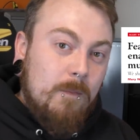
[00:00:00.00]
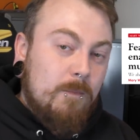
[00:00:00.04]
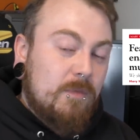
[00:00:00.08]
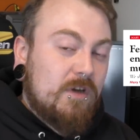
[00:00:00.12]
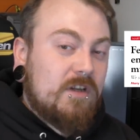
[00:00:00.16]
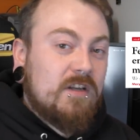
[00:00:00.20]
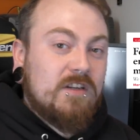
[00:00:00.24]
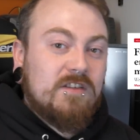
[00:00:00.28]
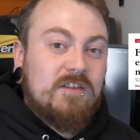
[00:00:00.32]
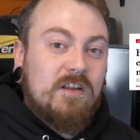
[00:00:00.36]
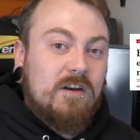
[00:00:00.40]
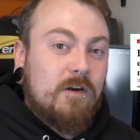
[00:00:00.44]

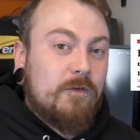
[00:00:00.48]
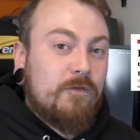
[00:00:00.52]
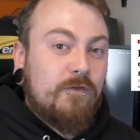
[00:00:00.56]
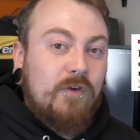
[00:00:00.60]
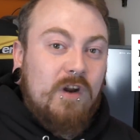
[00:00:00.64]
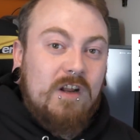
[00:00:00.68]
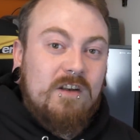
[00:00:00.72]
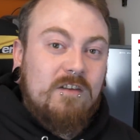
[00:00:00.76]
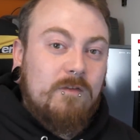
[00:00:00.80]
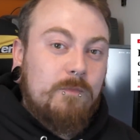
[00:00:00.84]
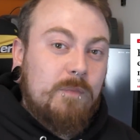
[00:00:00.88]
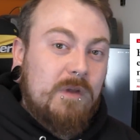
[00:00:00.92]
because they're
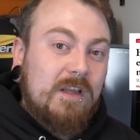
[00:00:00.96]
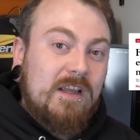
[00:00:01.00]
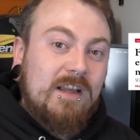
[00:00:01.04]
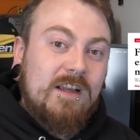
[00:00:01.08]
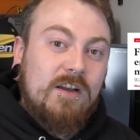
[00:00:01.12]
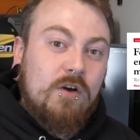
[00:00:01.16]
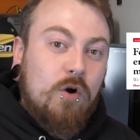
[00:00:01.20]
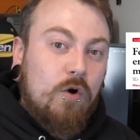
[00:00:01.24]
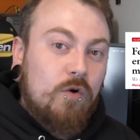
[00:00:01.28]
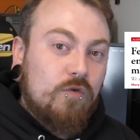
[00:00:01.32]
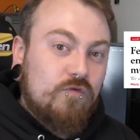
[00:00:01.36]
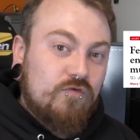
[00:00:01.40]
afraid of being
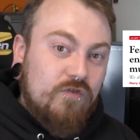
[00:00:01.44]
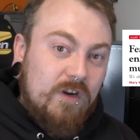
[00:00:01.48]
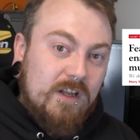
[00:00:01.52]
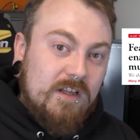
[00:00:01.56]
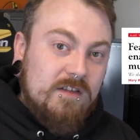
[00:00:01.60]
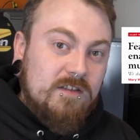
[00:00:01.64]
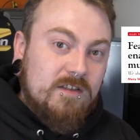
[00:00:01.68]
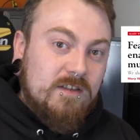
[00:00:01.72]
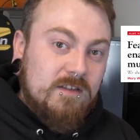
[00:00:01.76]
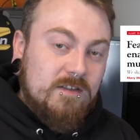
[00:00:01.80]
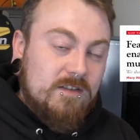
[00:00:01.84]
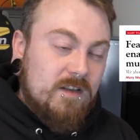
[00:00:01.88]
called
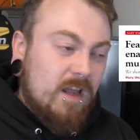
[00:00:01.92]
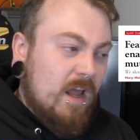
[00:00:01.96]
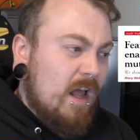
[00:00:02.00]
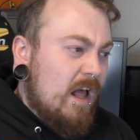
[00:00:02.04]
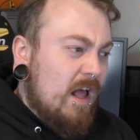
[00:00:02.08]
racist.